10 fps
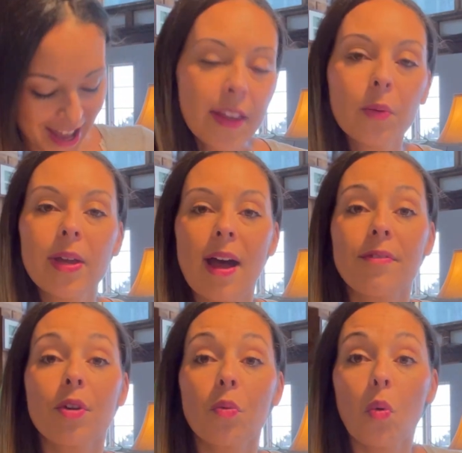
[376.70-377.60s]
Then we
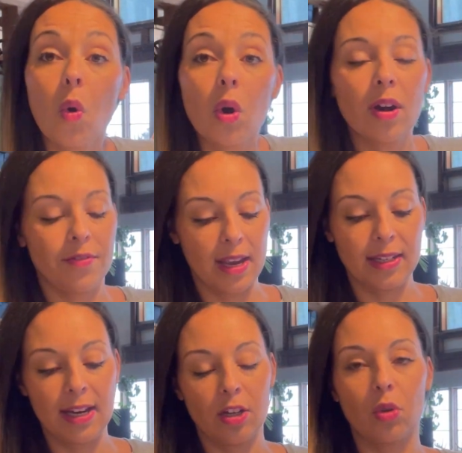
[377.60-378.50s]
have the War of
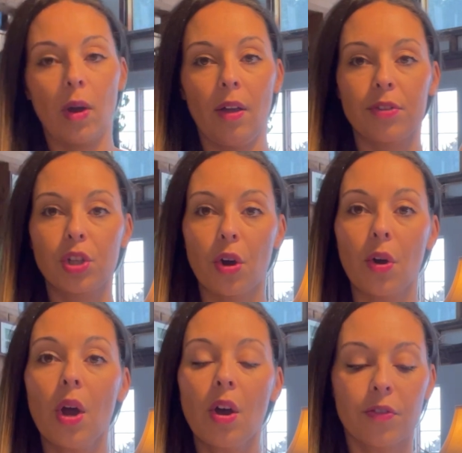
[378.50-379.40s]
1812. So
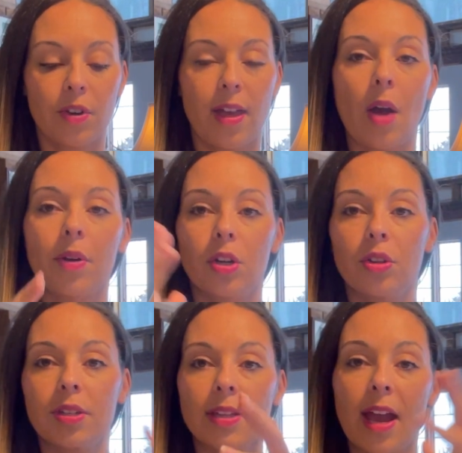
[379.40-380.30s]
for that, we're going to
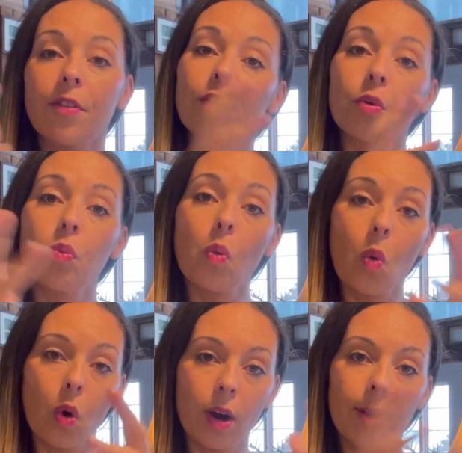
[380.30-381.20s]
do the sign for
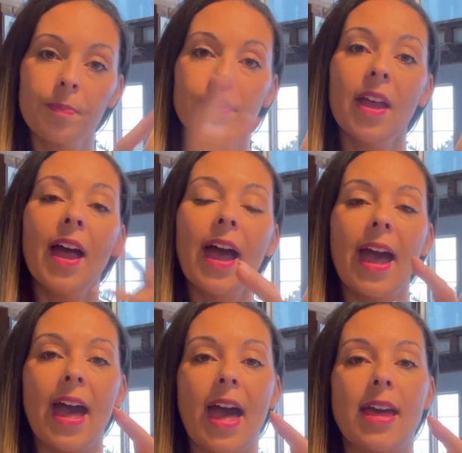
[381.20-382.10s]
war.
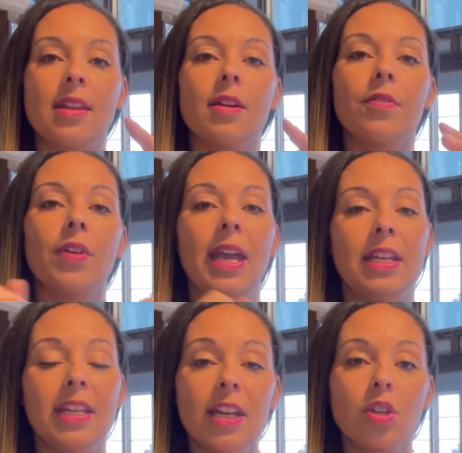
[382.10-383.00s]
And
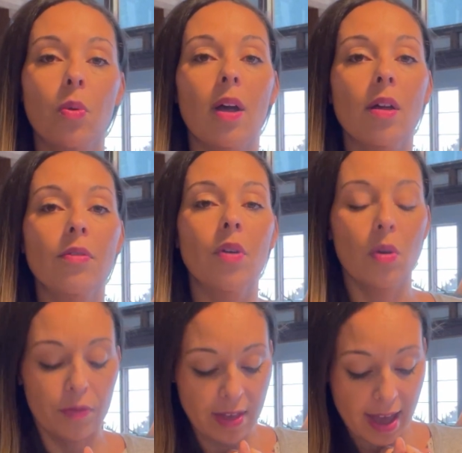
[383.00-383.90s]
1812,
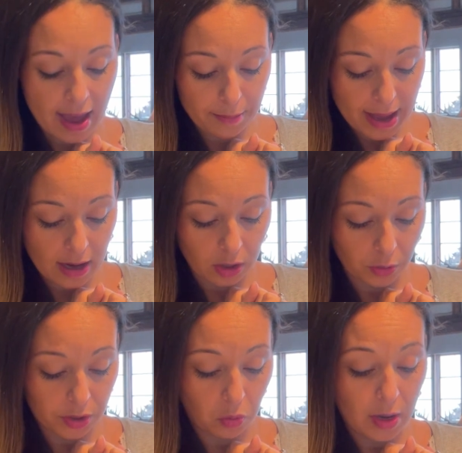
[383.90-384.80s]
that battle
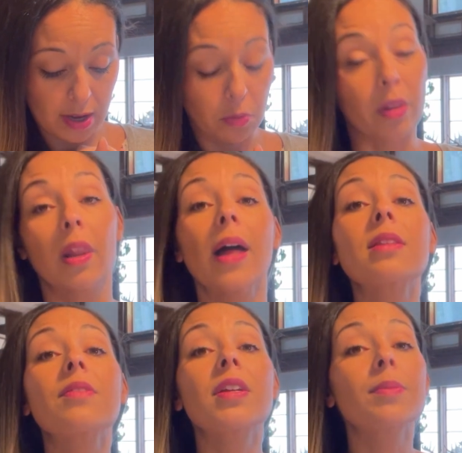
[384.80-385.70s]
was won with
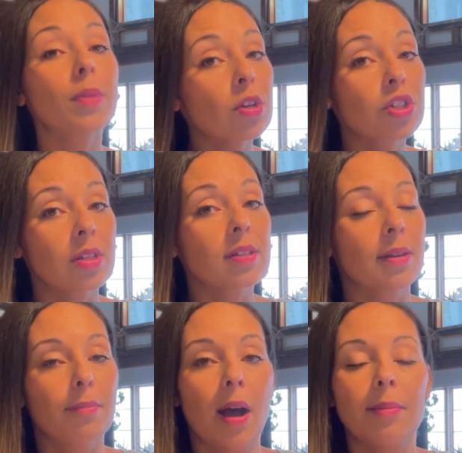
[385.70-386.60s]
lots of explosions
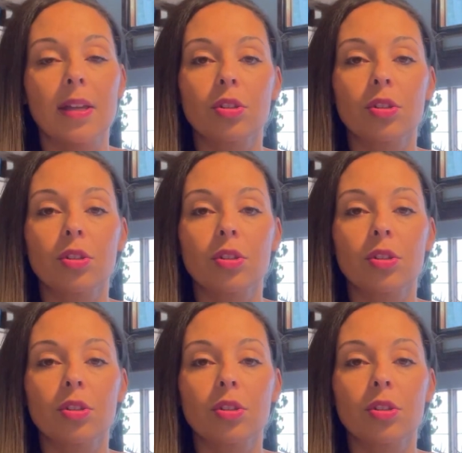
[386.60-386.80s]
and bombing.